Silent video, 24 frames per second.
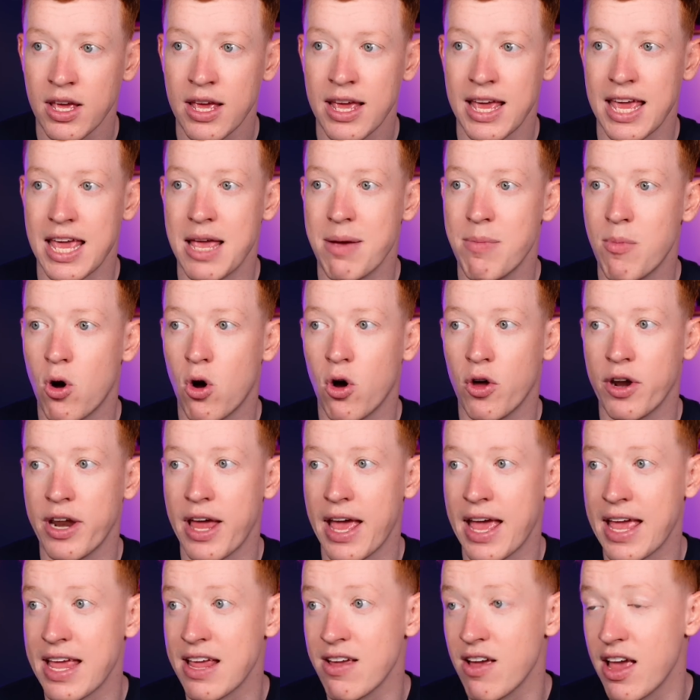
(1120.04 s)
him on
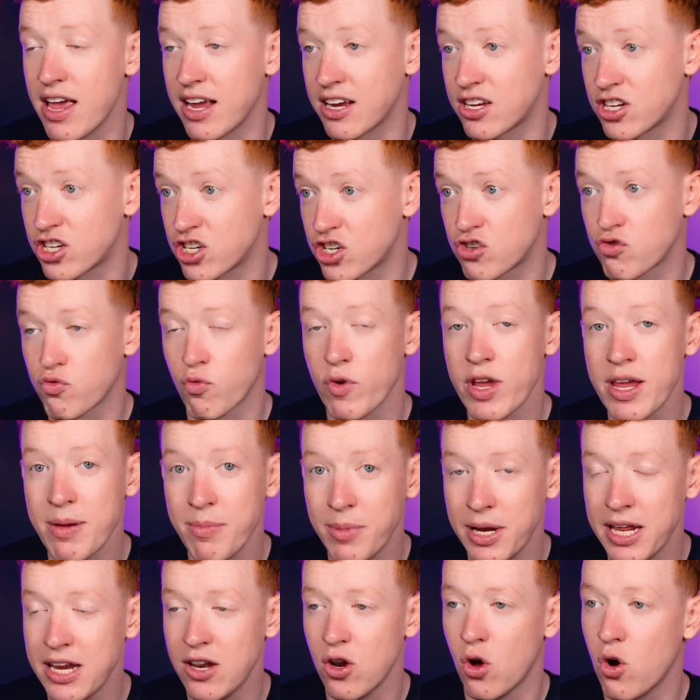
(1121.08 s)
a
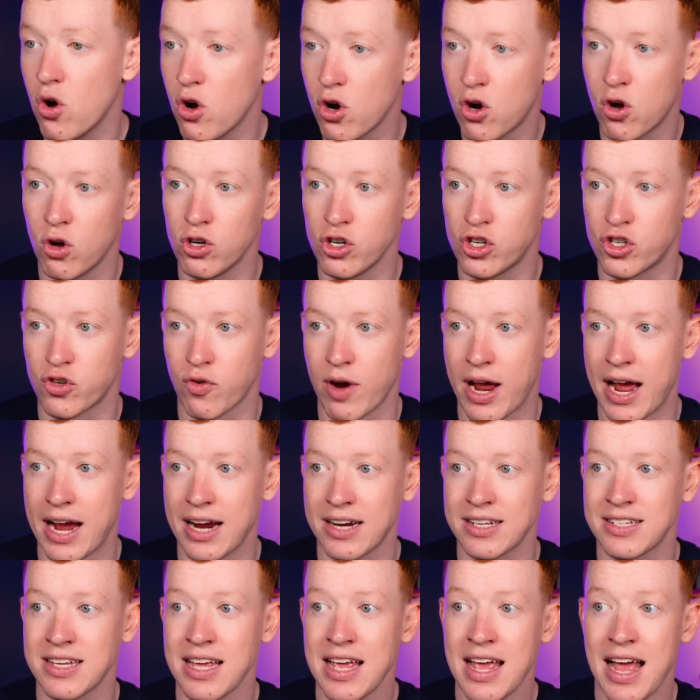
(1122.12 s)
extremely long
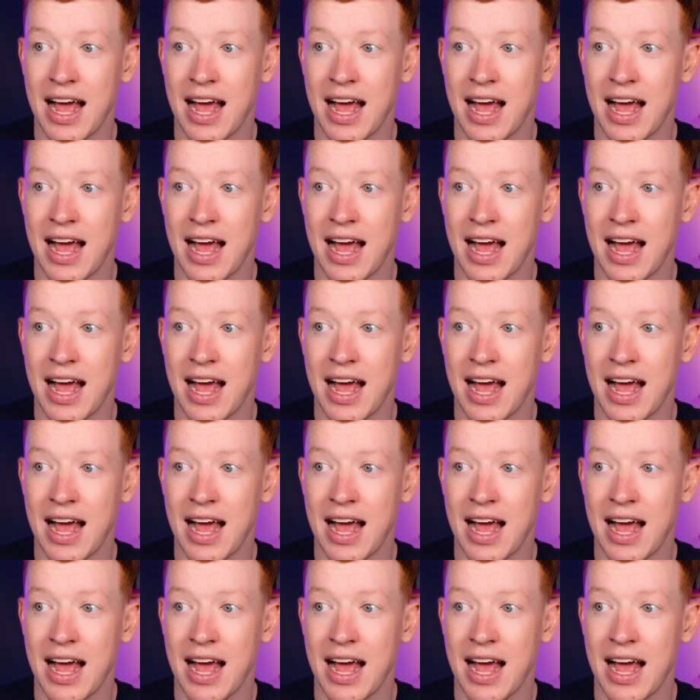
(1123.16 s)
contract,